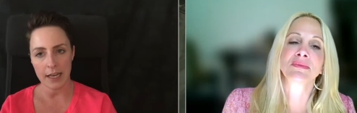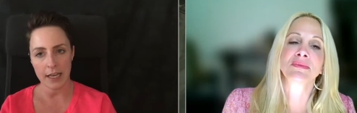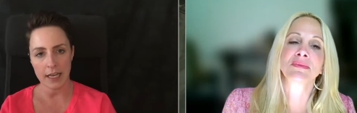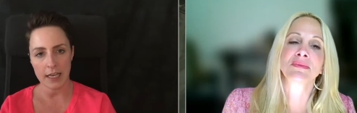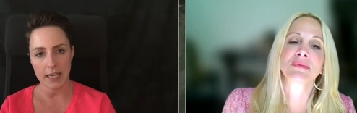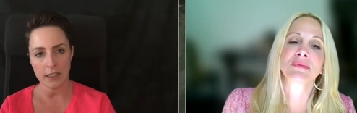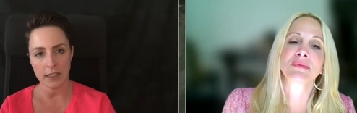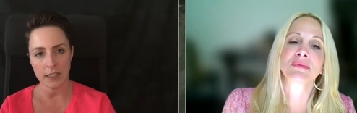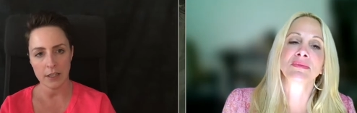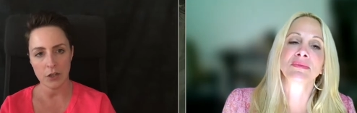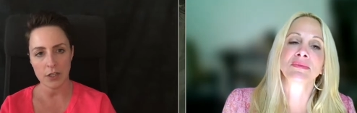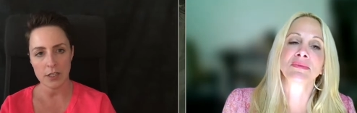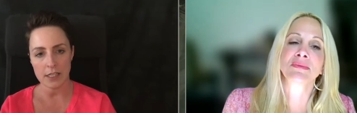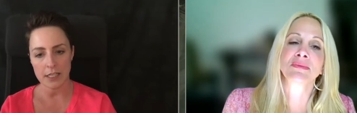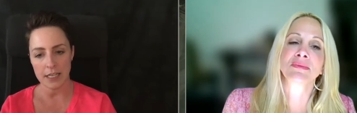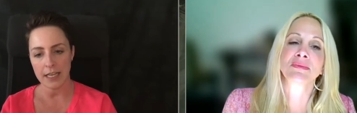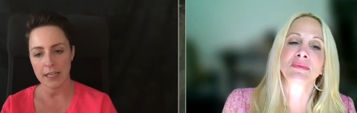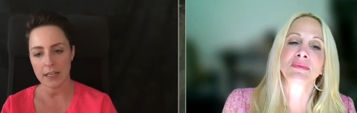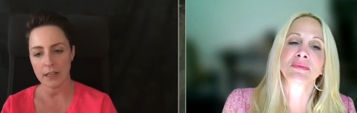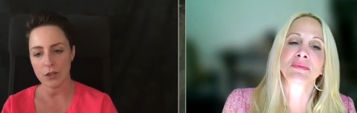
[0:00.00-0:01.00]
Speaker 1: He
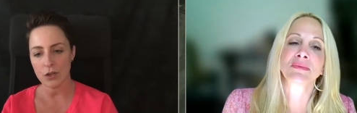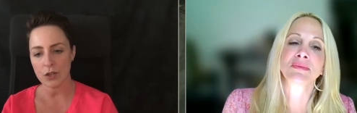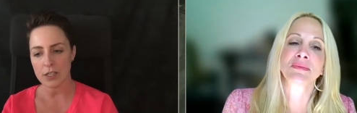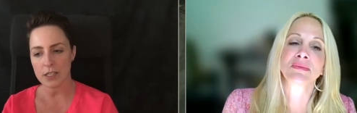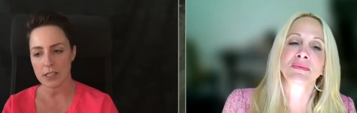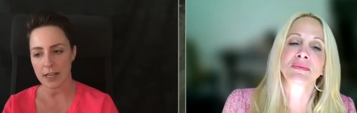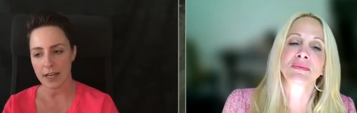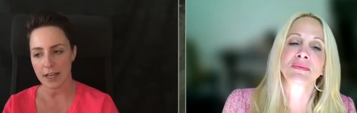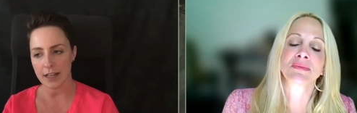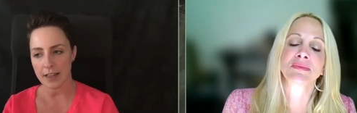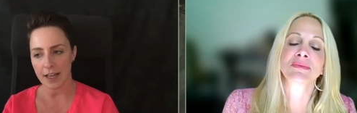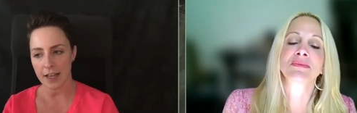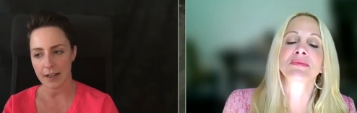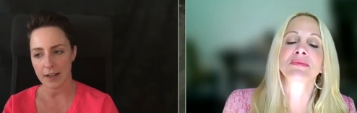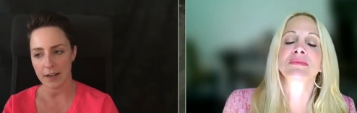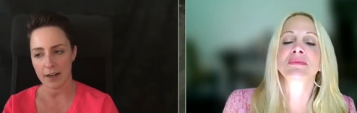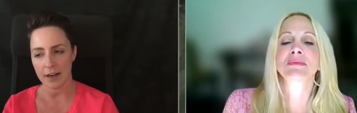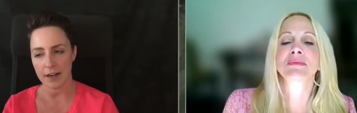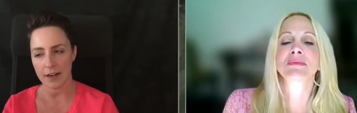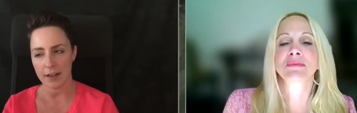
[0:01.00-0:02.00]
looks like that
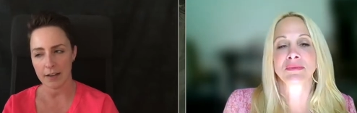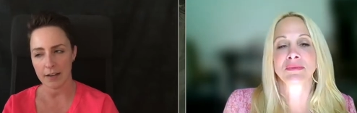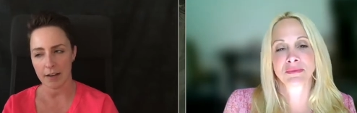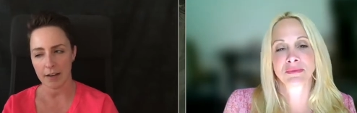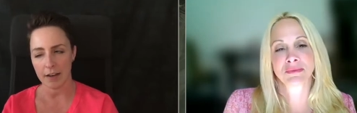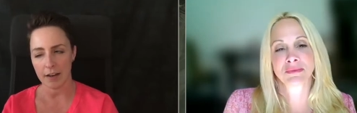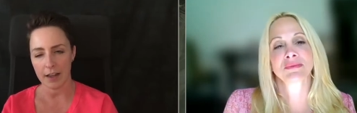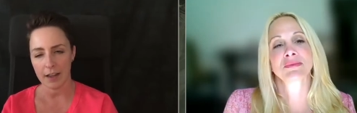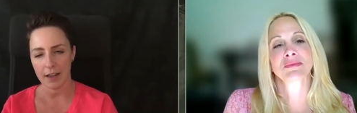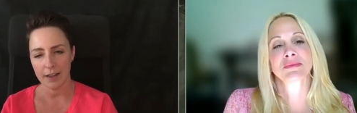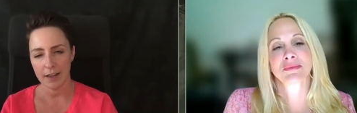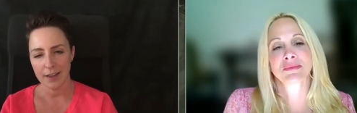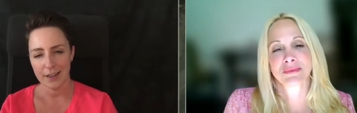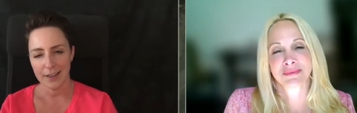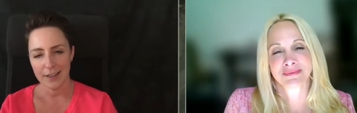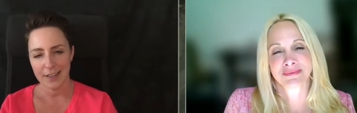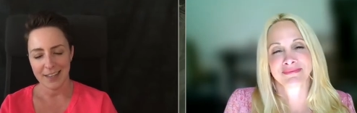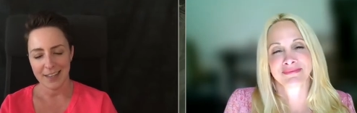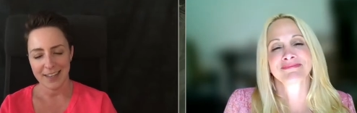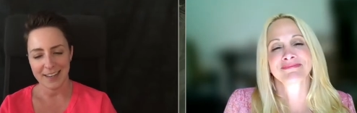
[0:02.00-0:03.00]
kind of guy.
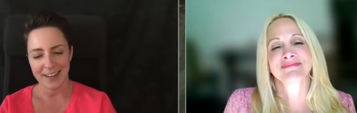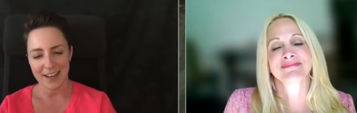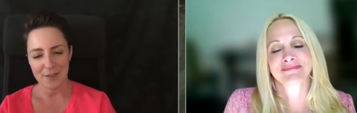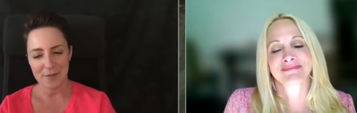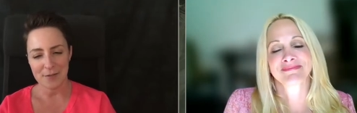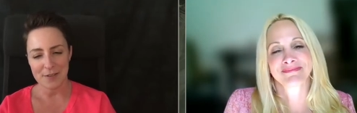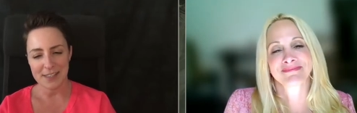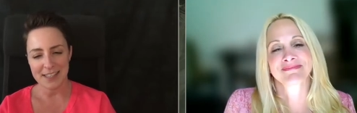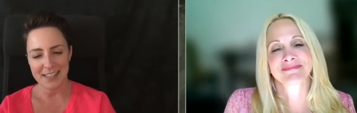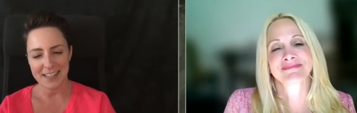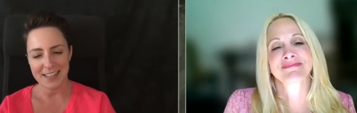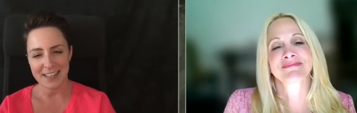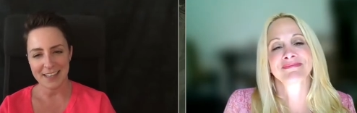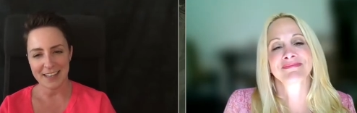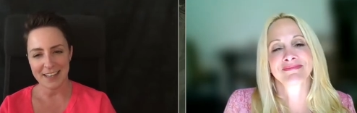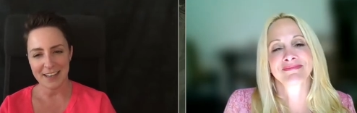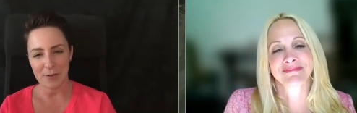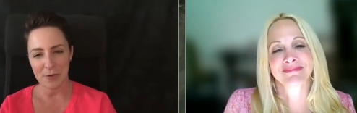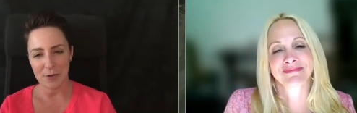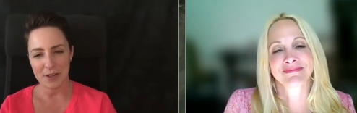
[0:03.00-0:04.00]
And I was
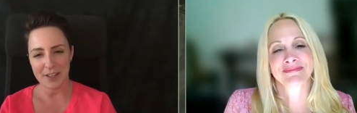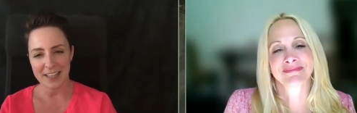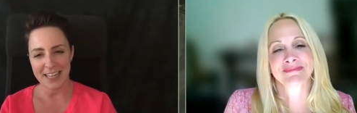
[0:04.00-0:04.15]
thinking, well,